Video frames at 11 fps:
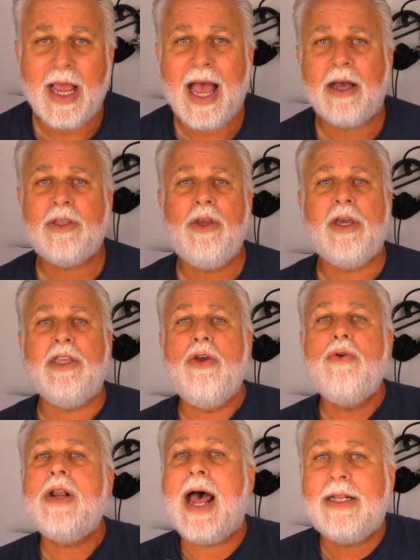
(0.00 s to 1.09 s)
How can you
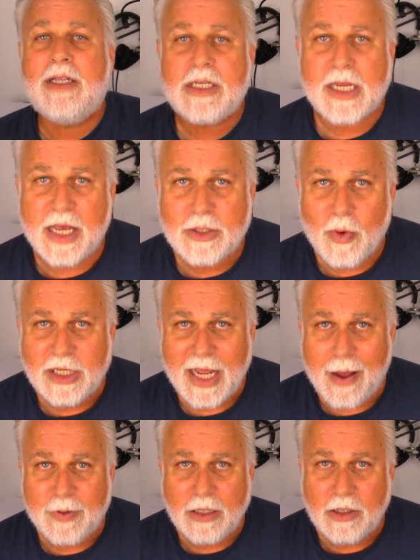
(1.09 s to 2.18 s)
not discuss what's
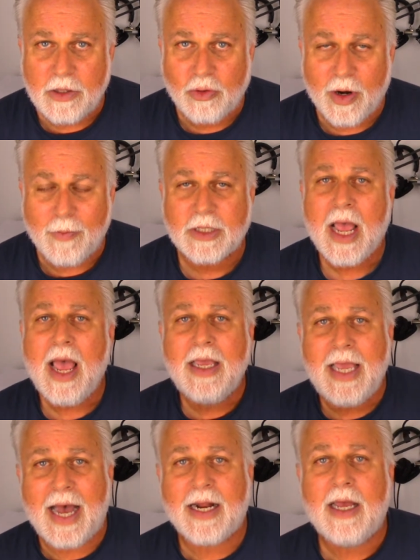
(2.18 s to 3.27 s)
happening to the dreamers?
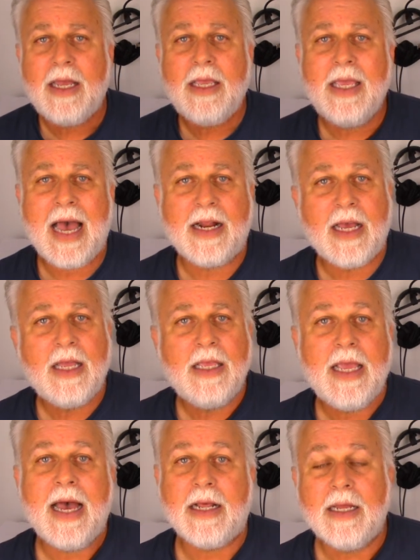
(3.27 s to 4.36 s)
Yada, yada,
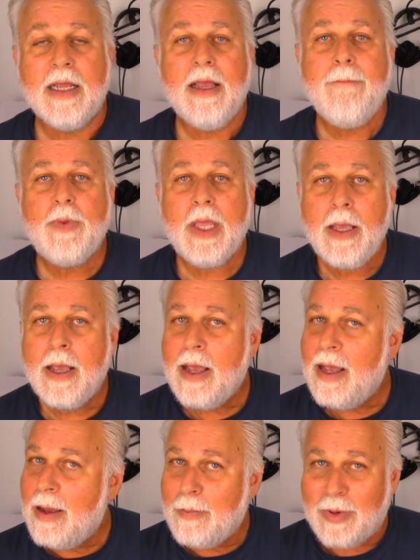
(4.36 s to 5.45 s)
yada.
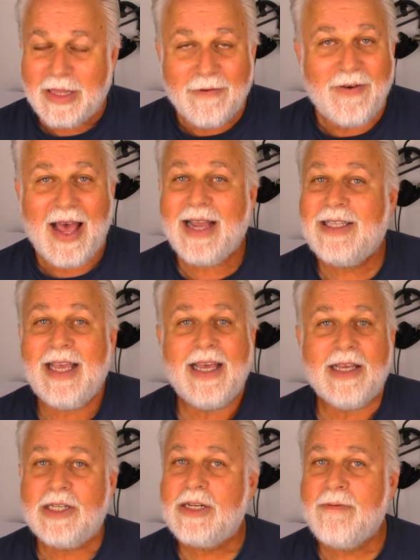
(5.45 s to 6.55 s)
But the fact
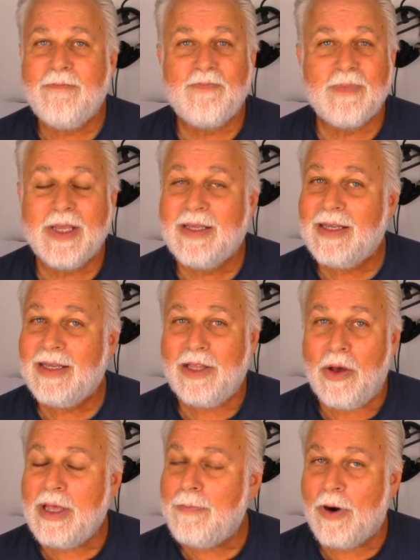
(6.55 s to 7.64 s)
is, the
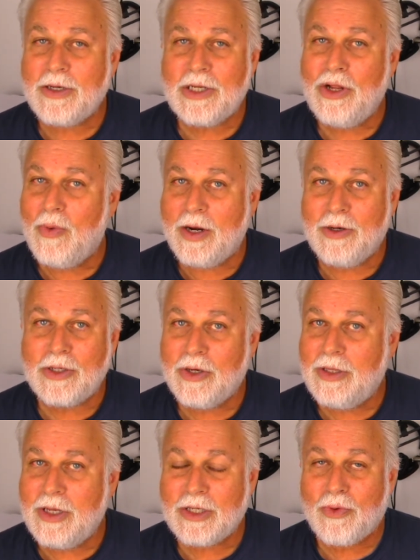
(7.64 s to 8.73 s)
only person who understood
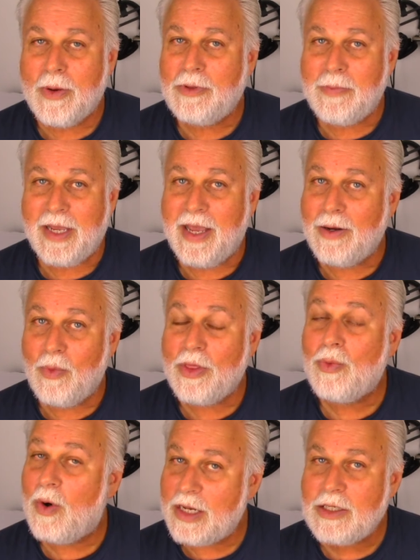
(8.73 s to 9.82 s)
this group to begin with
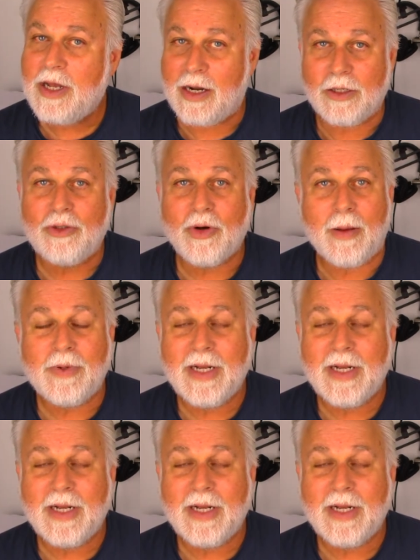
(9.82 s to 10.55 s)
was Donald Trump.